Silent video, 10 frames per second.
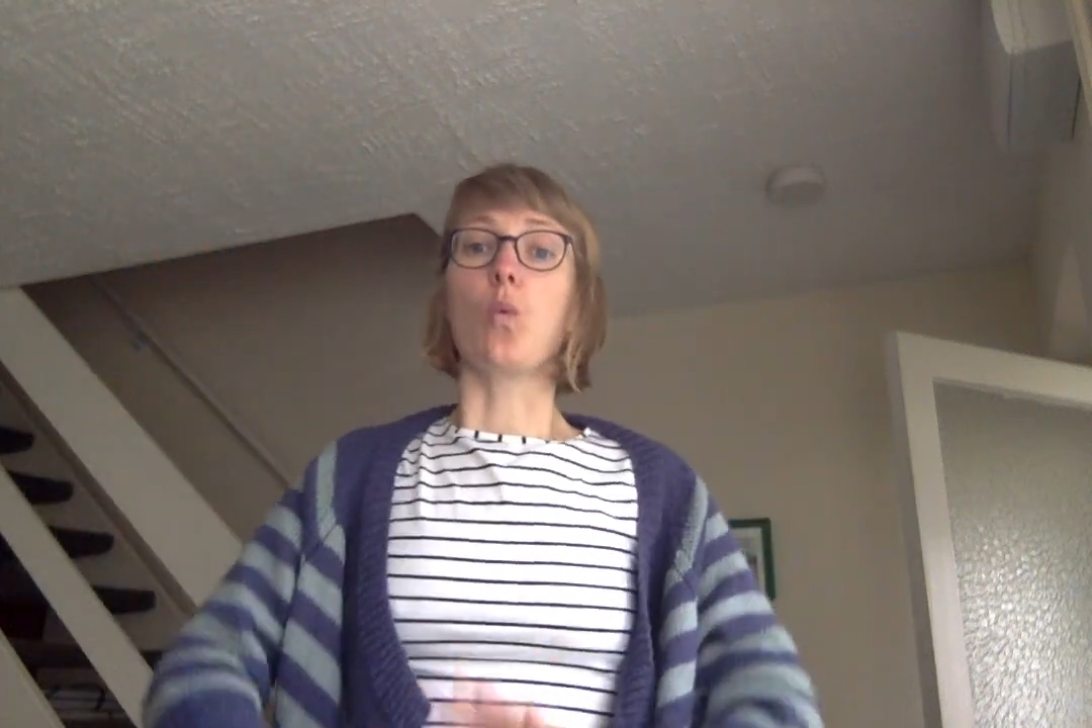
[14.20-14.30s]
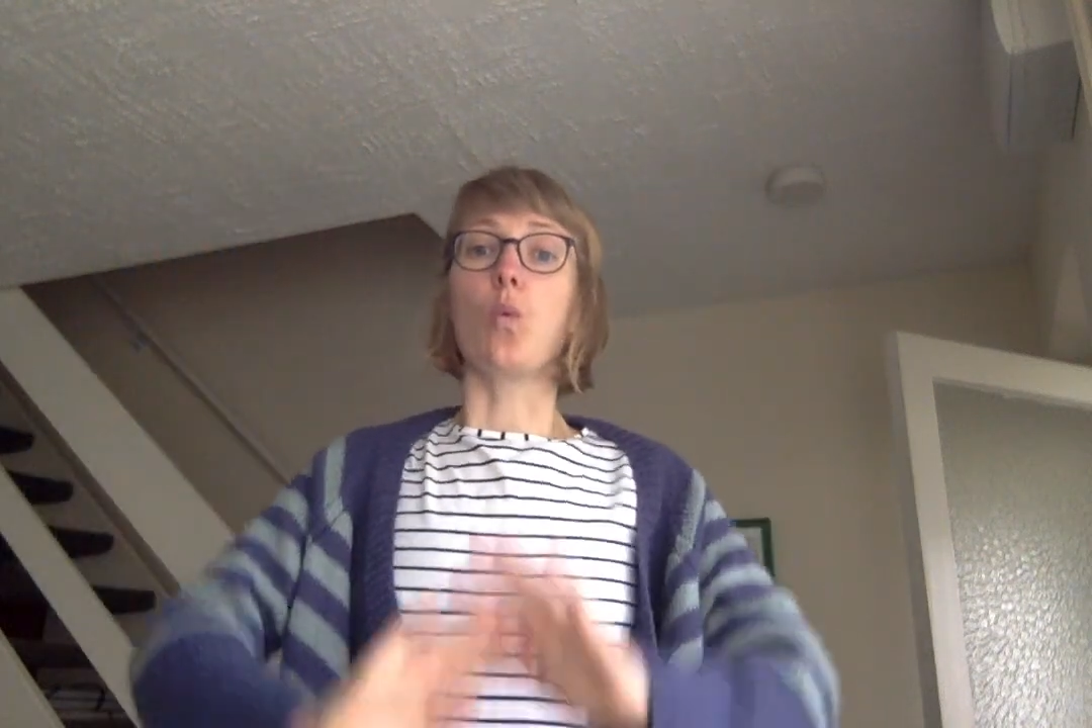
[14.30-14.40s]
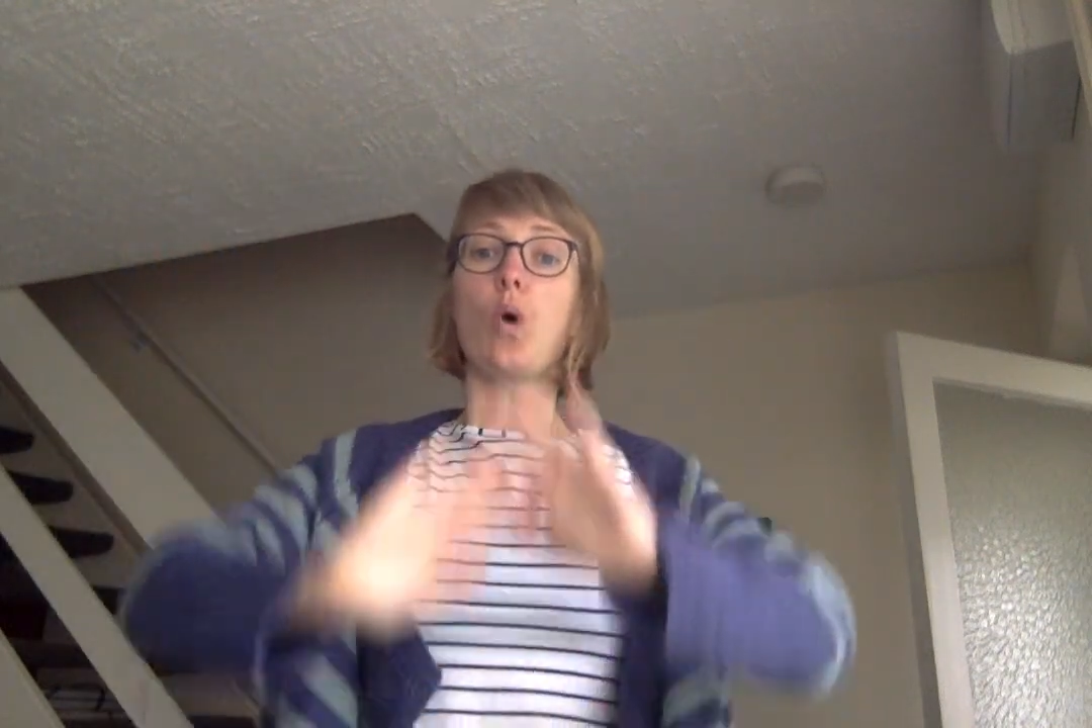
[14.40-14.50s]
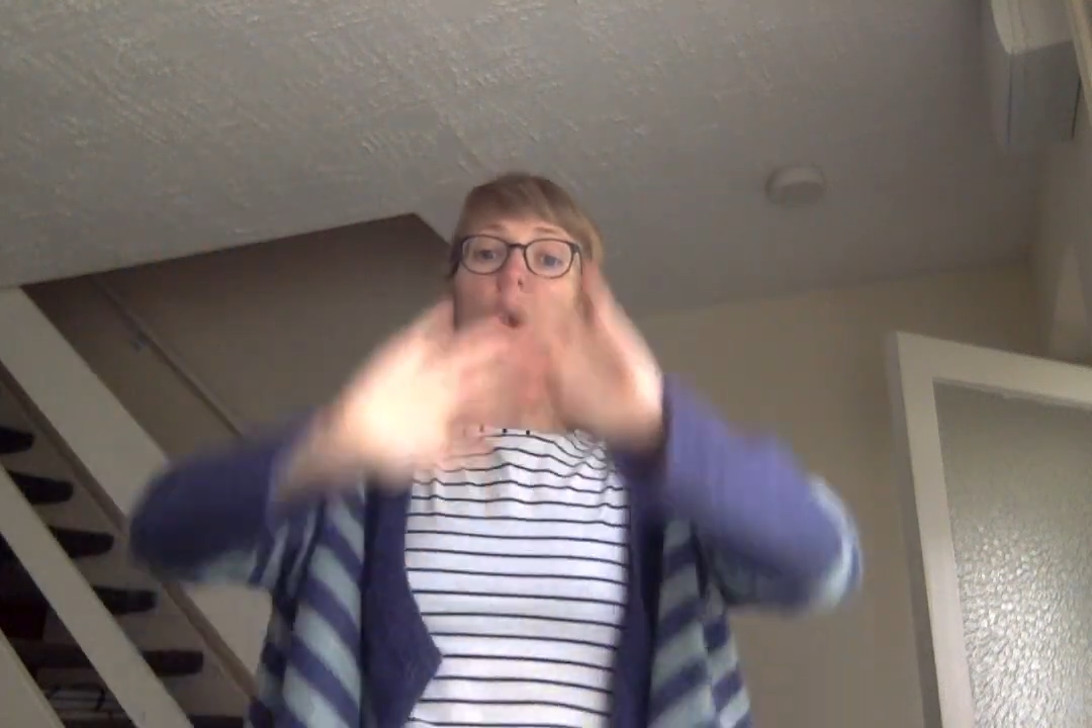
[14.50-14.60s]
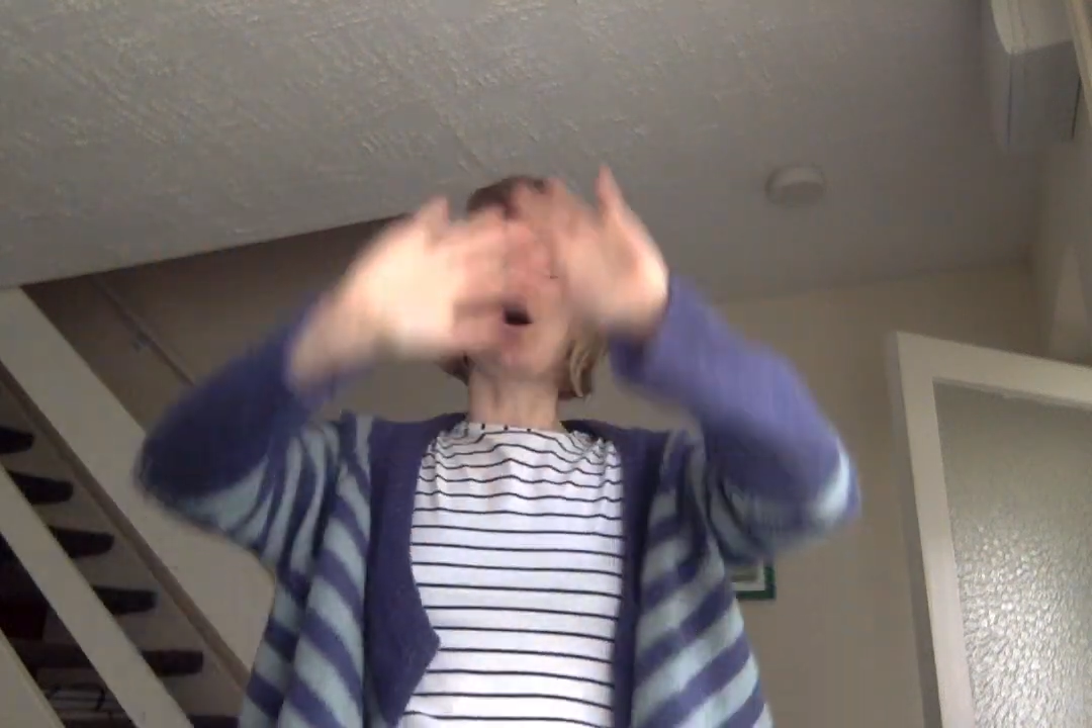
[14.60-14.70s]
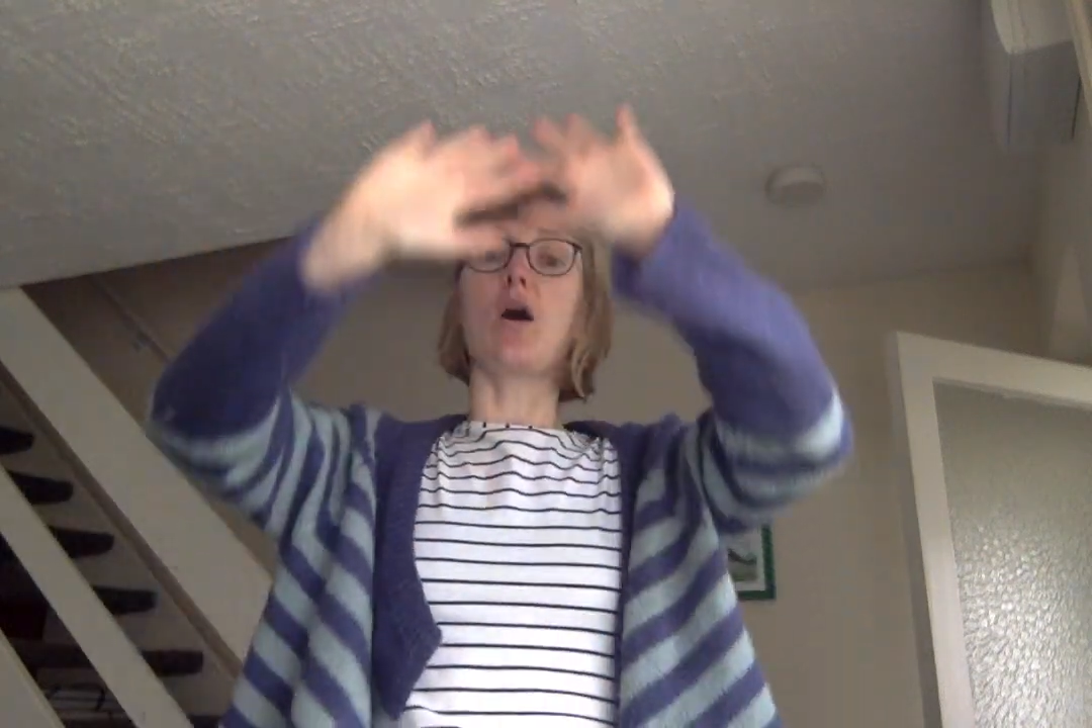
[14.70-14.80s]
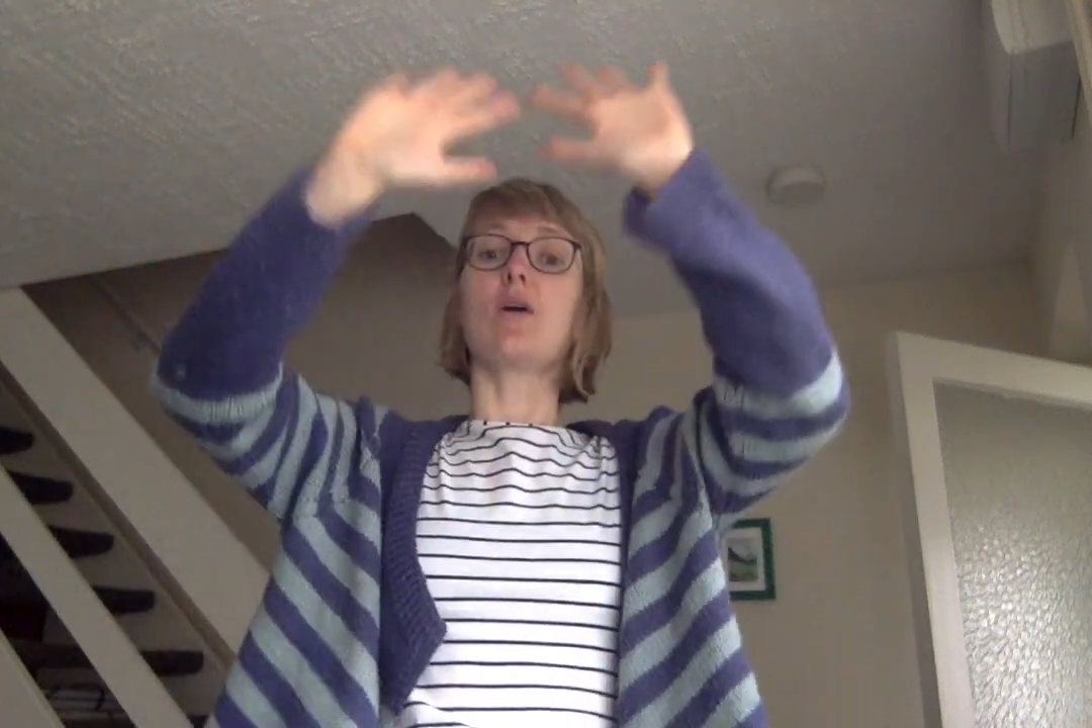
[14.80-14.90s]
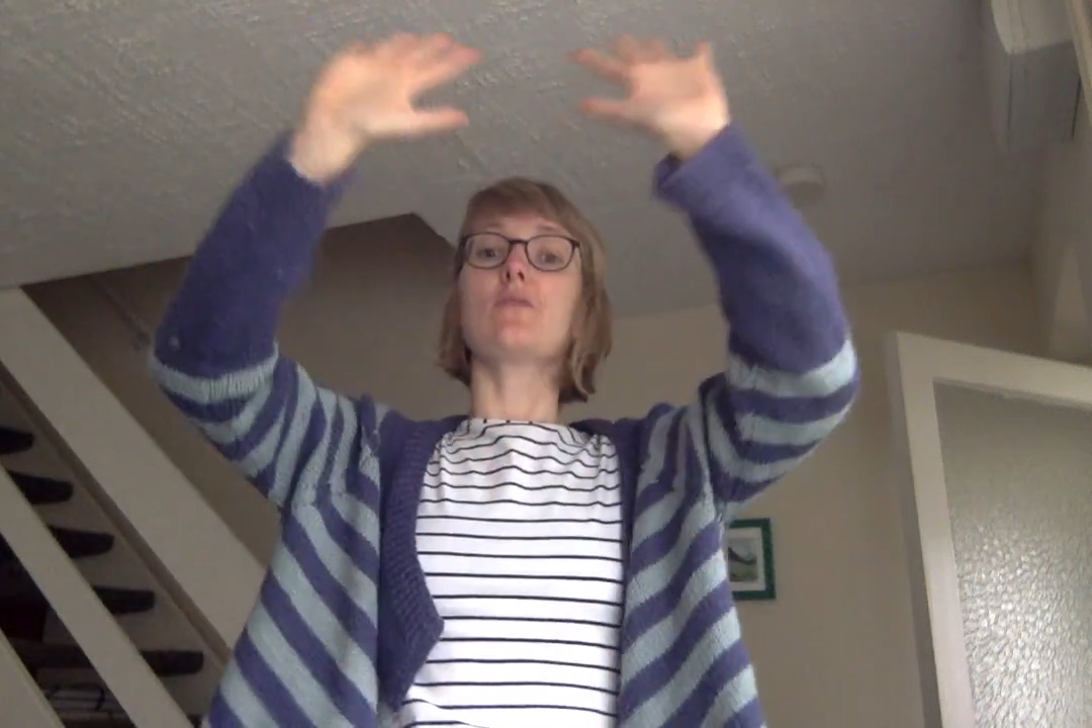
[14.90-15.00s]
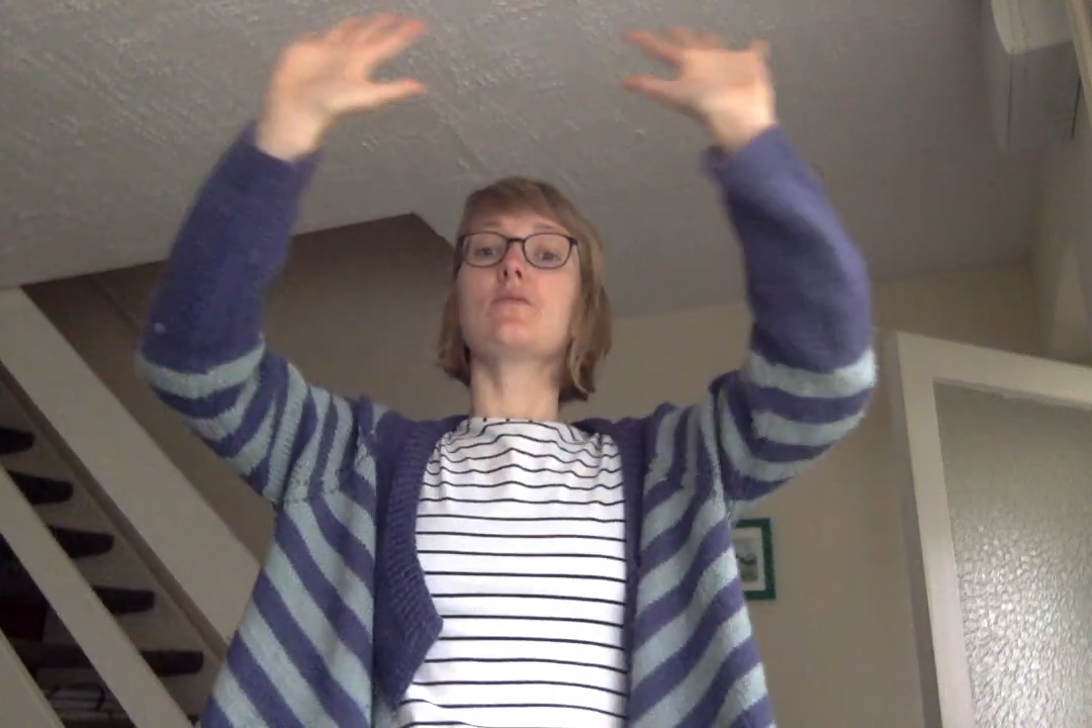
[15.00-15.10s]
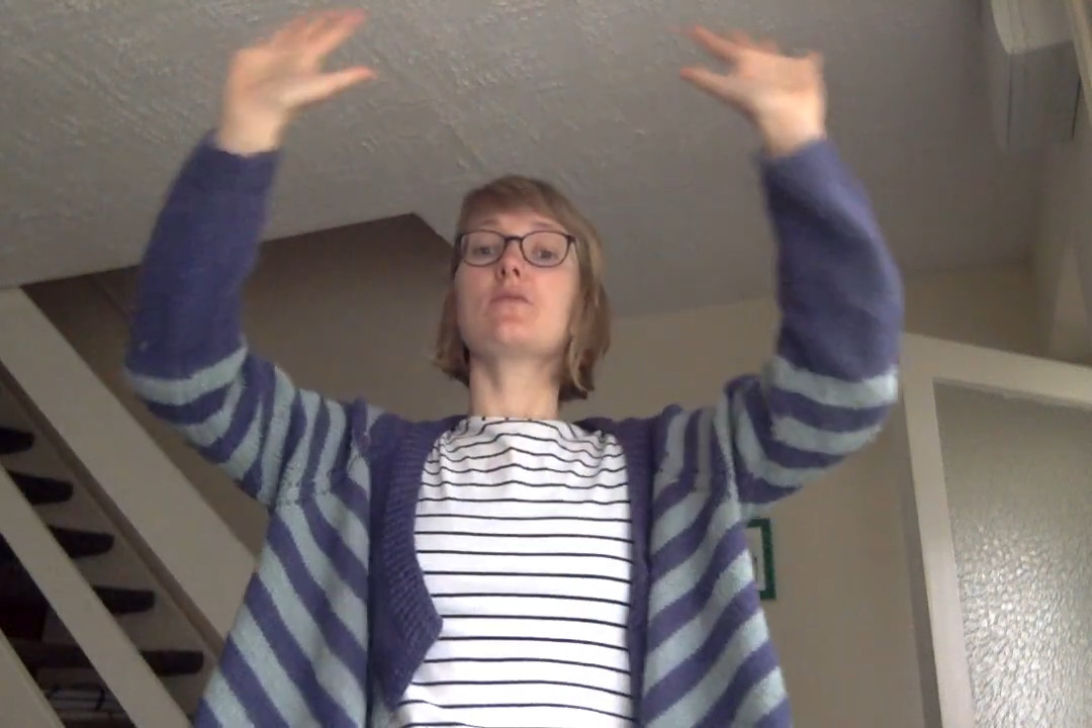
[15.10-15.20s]

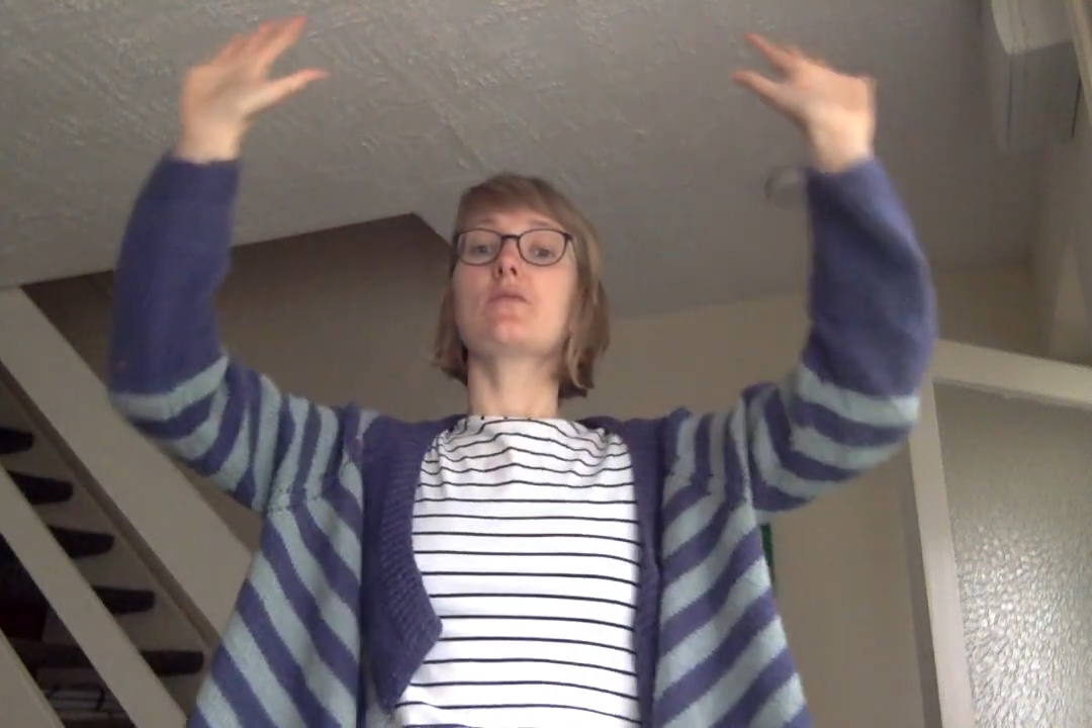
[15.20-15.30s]
One